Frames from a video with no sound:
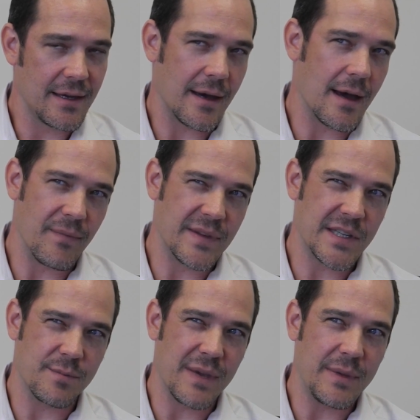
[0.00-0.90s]

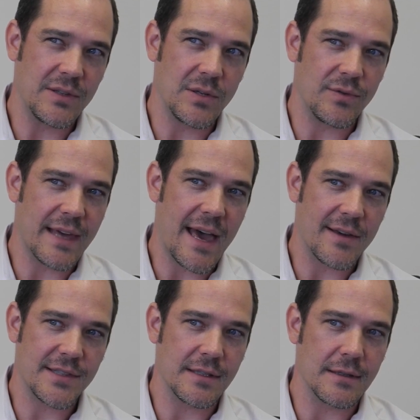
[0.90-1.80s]
This is maybe
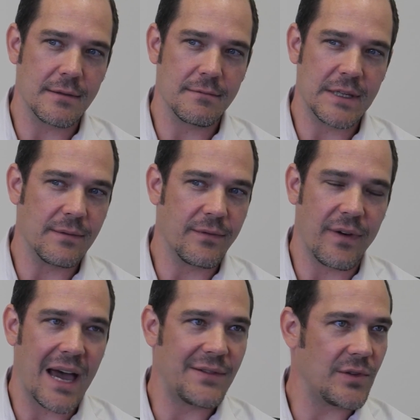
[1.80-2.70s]

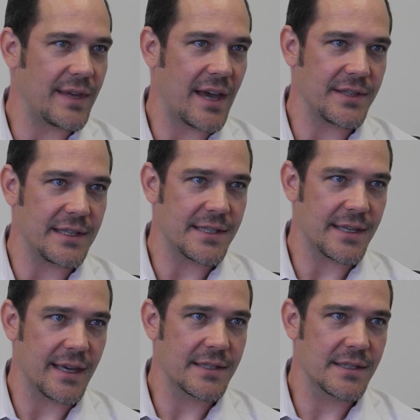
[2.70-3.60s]
2005,
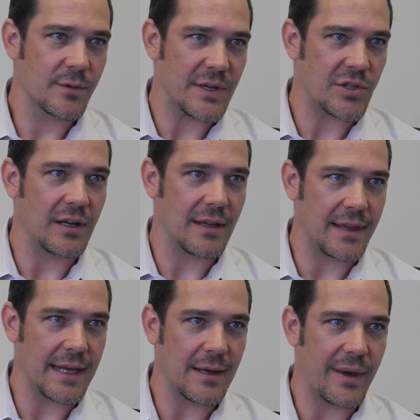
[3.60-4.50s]
2006. We started to
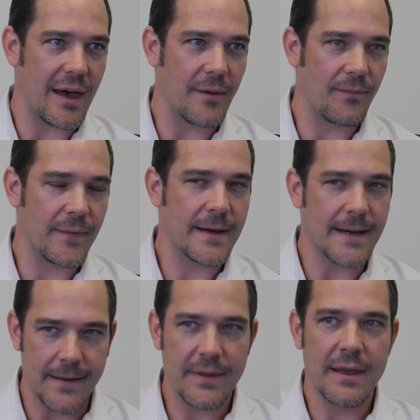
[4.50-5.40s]
think about,
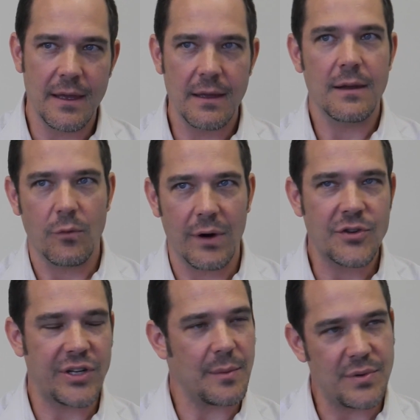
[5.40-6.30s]
we're
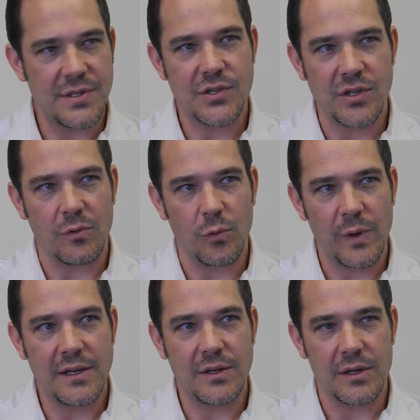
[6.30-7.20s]
actually in a position where
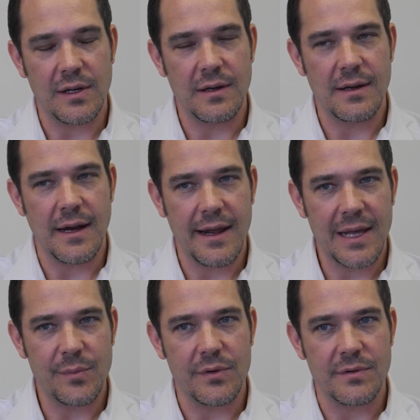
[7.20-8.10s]
we could
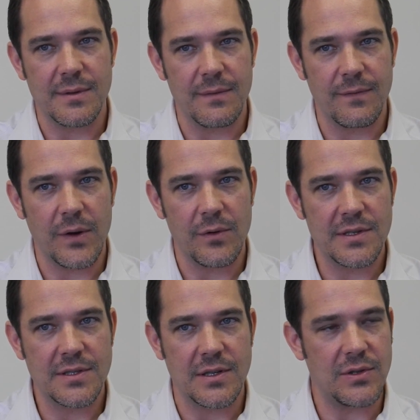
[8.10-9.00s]
enable some
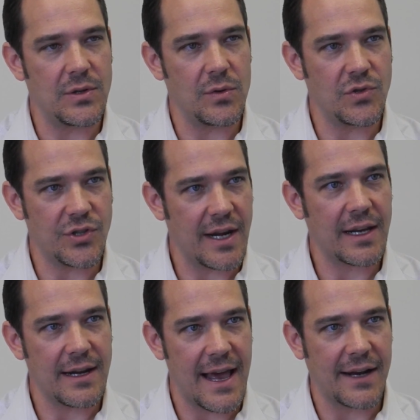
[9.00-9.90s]
folks to do
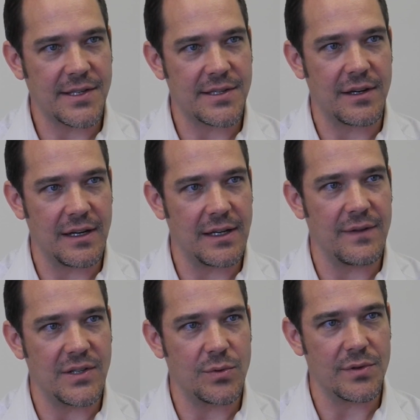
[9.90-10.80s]
genetic analysis on
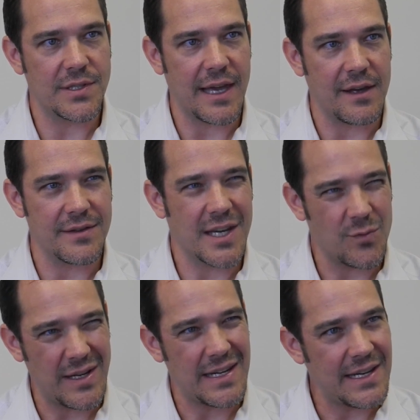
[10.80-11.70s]
individual cells because
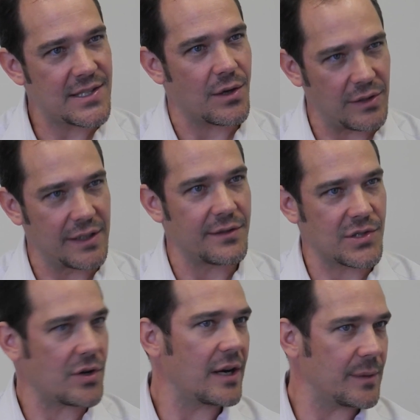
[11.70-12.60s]
we need so little
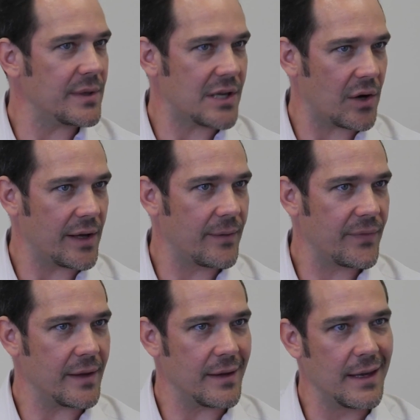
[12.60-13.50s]
starting material.
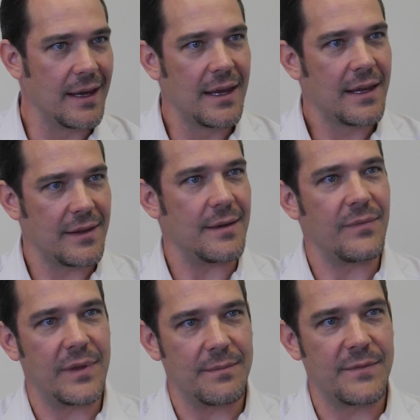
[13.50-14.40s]
And
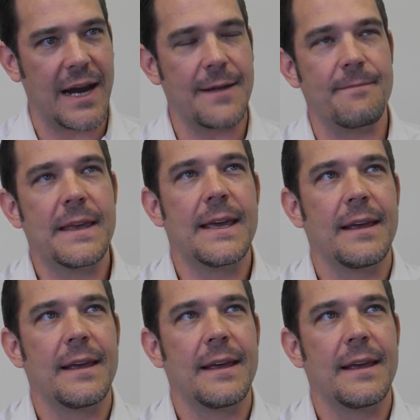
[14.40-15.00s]
the kind of,